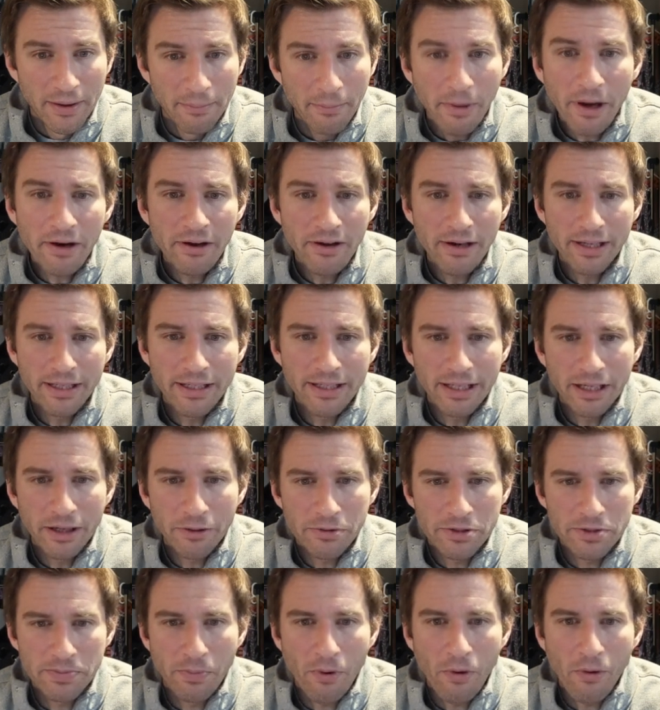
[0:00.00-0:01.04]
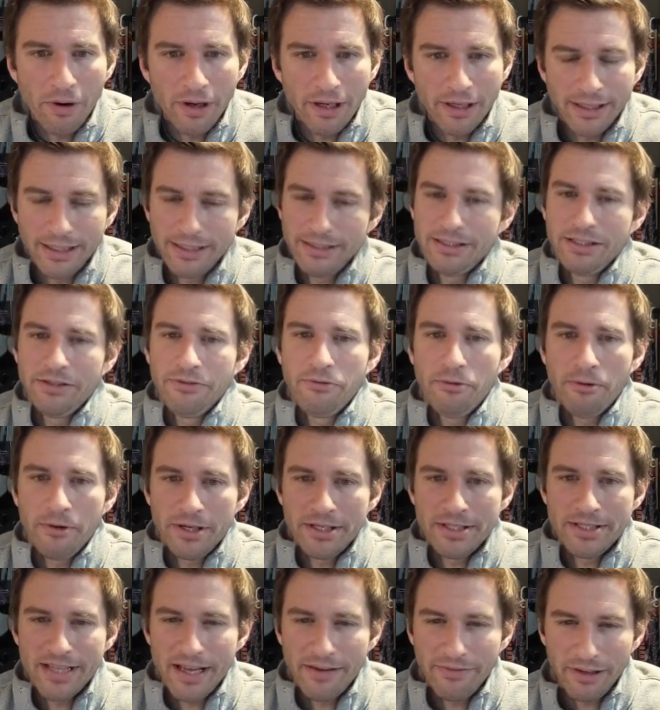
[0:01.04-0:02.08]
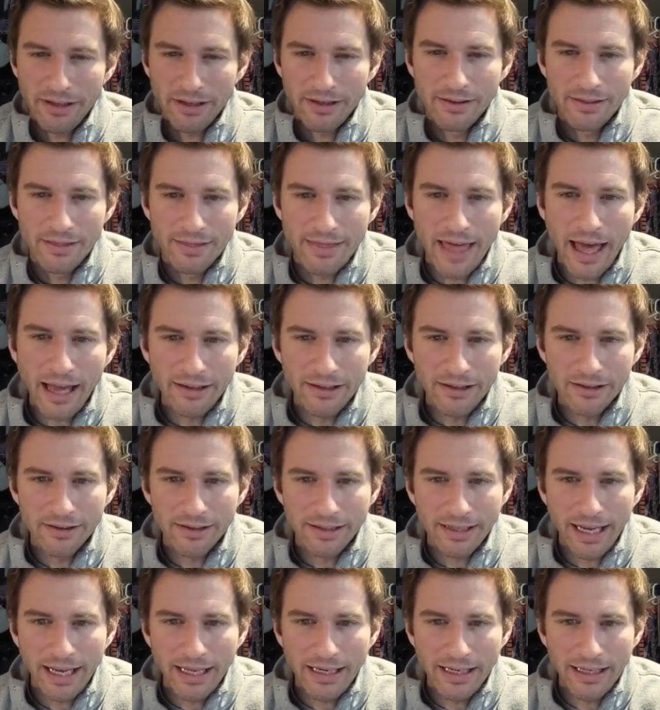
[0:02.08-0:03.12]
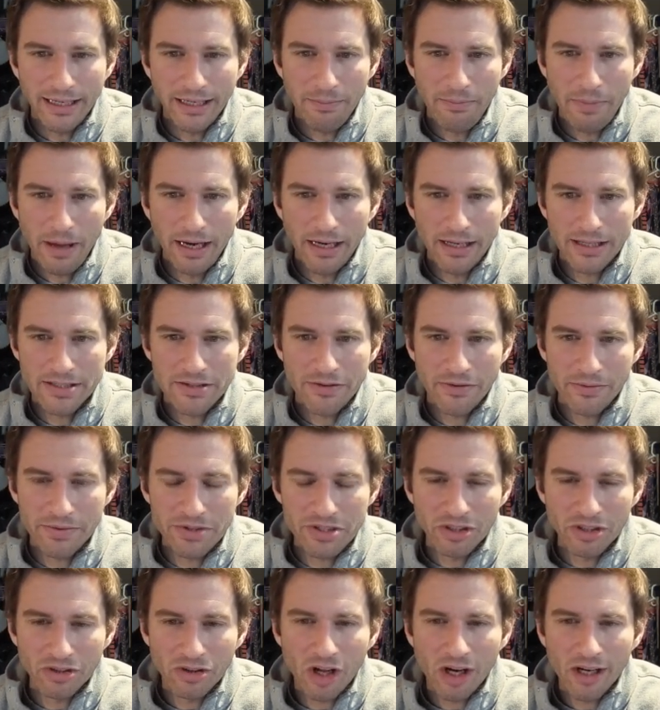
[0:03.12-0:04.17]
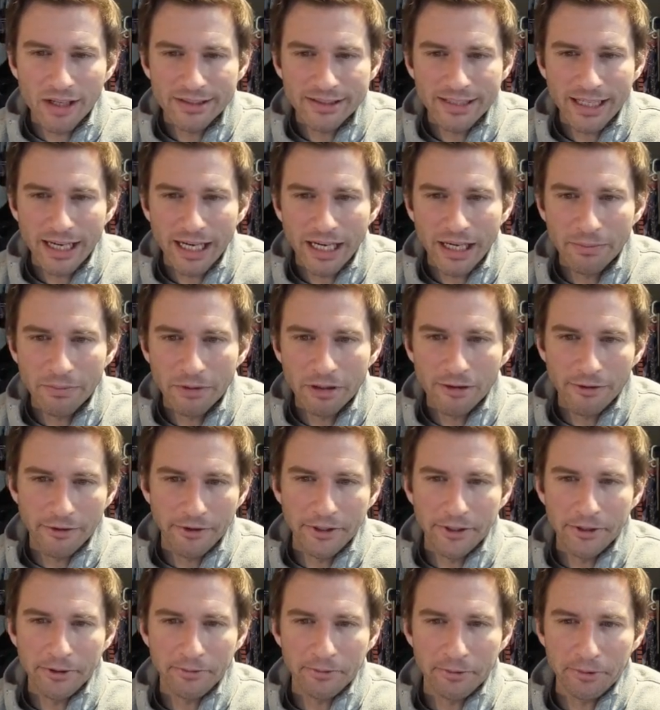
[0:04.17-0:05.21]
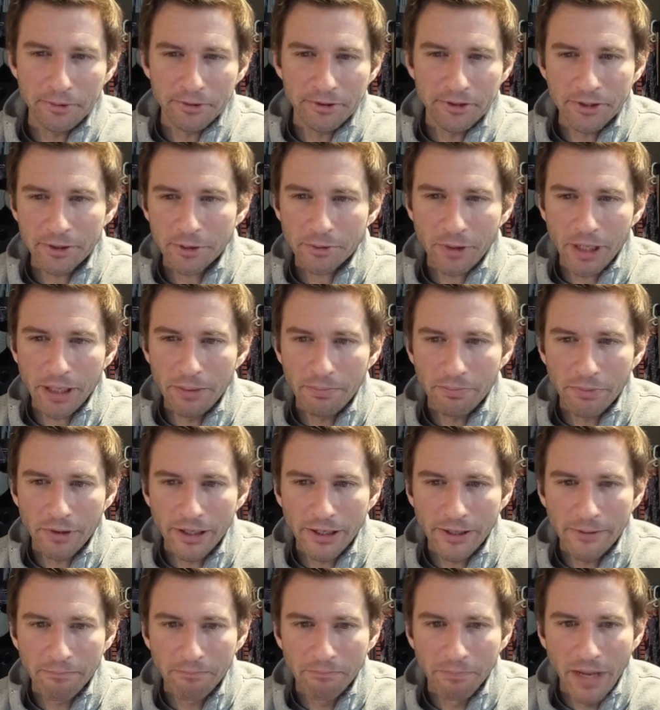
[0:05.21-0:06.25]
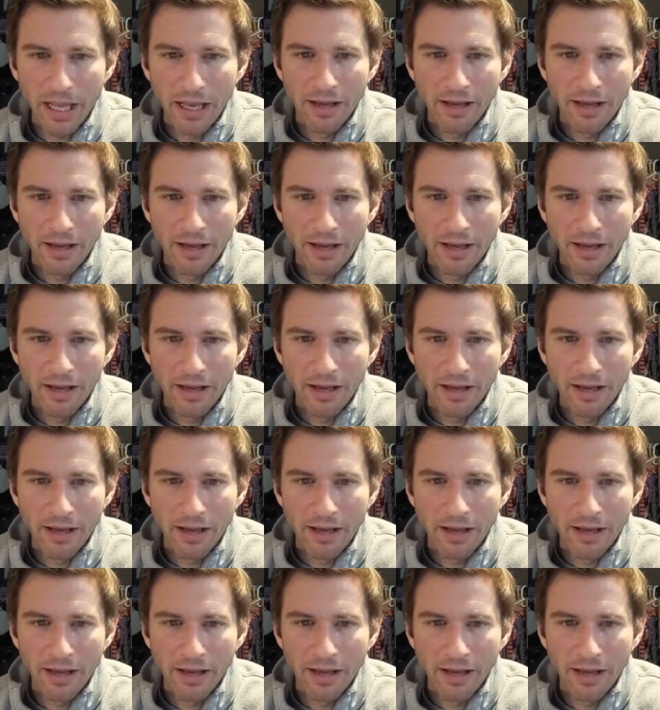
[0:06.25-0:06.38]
Modern India was born in 1947. That year it gained independence from its longtime colonial ruler, Great Britain.